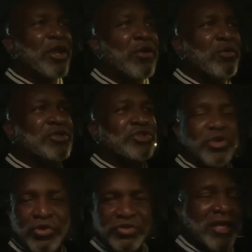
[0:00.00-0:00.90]

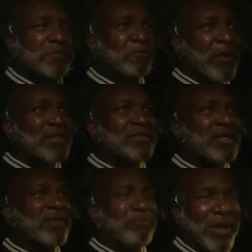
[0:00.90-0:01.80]
used as
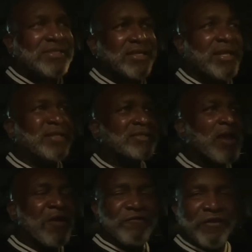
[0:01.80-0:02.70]
precedent
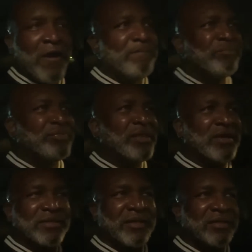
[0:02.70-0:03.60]
from
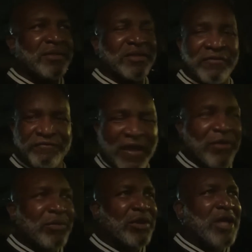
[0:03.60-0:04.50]
the federal
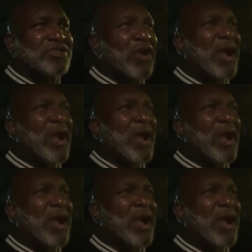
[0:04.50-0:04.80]
law. So, hey,